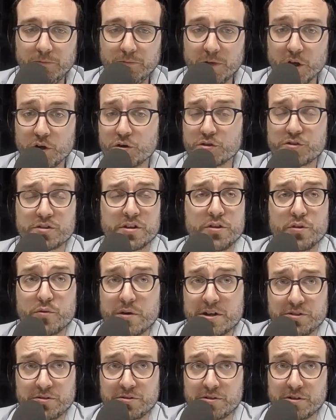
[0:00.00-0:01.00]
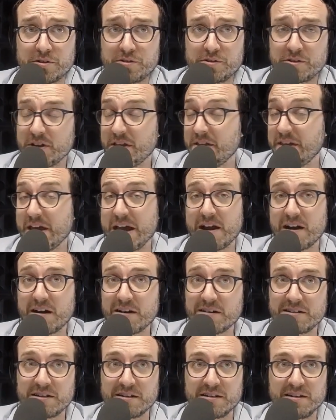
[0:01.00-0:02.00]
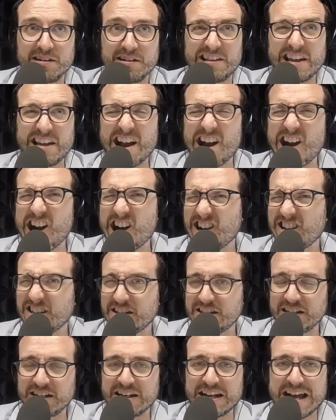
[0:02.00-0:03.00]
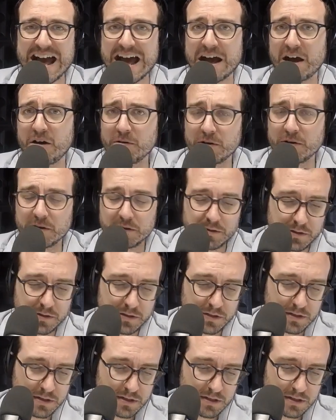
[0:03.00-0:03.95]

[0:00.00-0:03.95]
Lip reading: No son nuestros. They aren't ours.